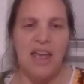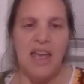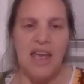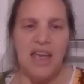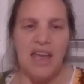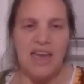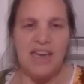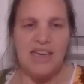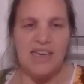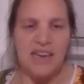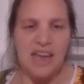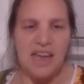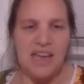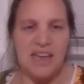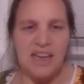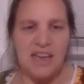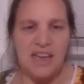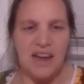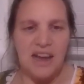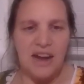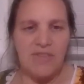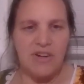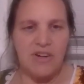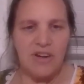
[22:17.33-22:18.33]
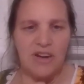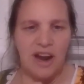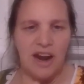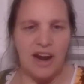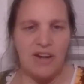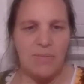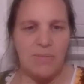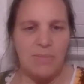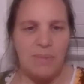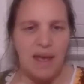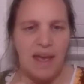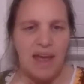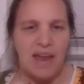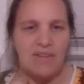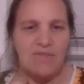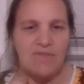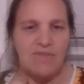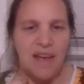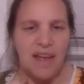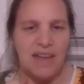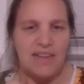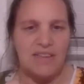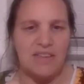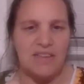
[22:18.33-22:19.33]
He'd take a covered iron pan
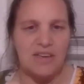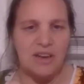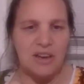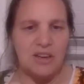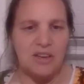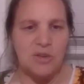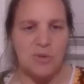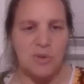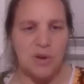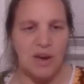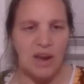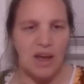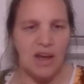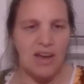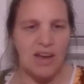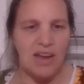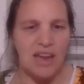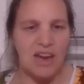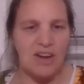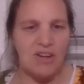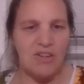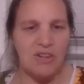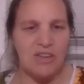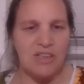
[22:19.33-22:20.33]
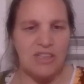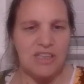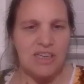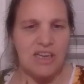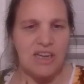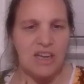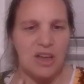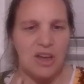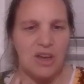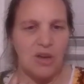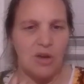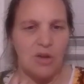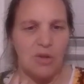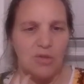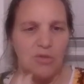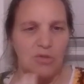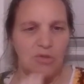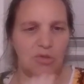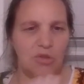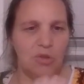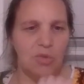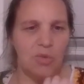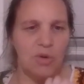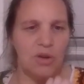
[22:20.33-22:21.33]
fastened onto a long hickory stick and go through
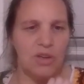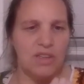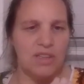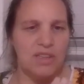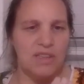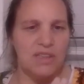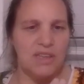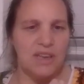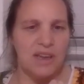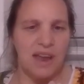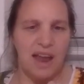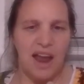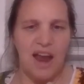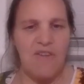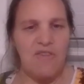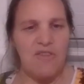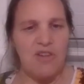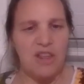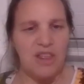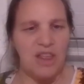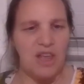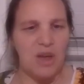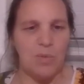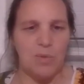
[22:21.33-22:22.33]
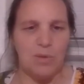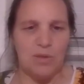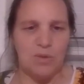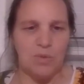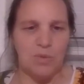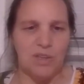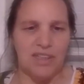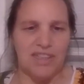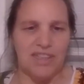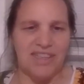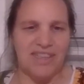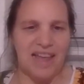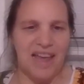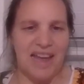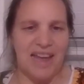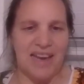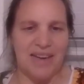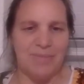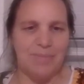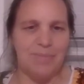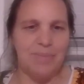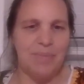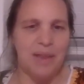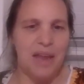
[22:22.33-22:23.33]
the woods. Everything was woods
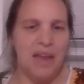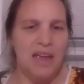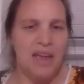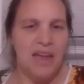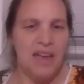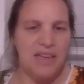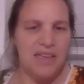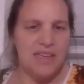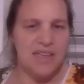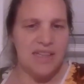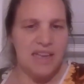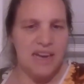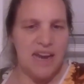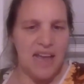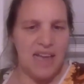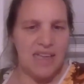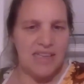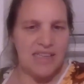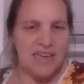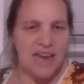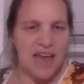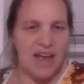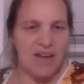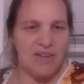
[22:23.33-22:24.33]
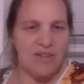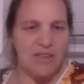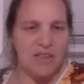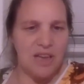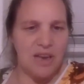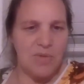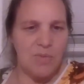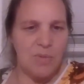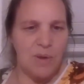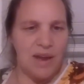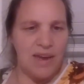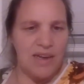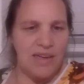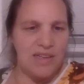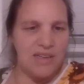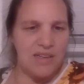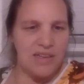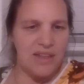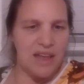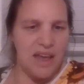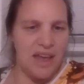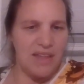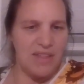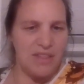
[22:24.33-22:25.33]
then. To the next house and wait till
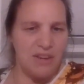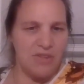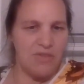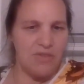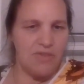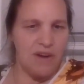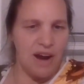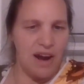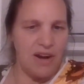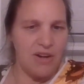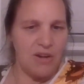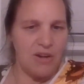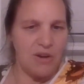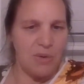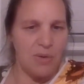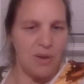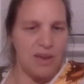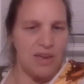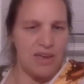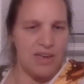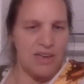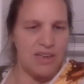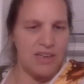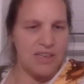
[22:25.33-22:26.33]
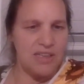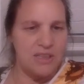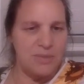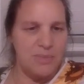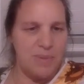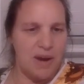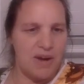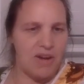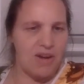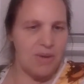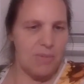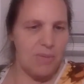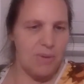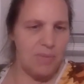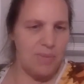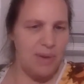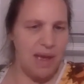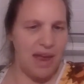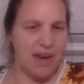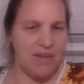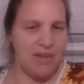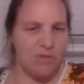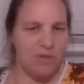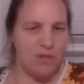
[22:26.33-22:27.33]
they had their fire going and could spare him a
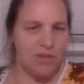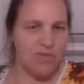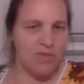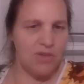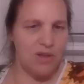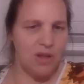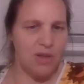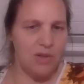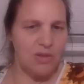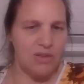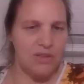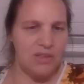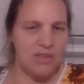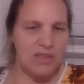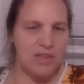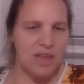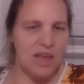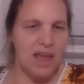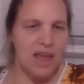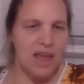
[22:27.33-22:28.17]
pan full of coals.